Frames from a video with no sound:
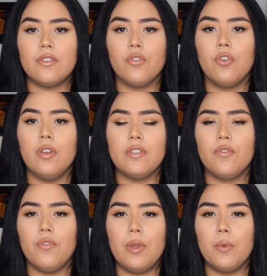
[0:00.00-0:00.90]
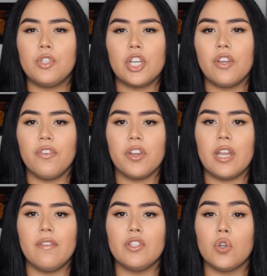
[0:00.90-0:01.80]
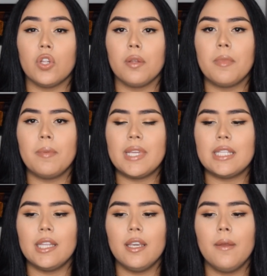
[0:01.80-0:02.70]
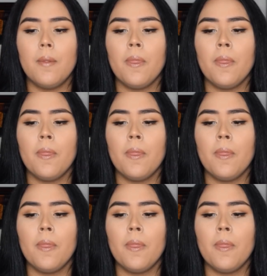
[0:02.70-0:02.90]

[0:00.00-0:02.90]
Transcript: took a very heavy toll on me mentally,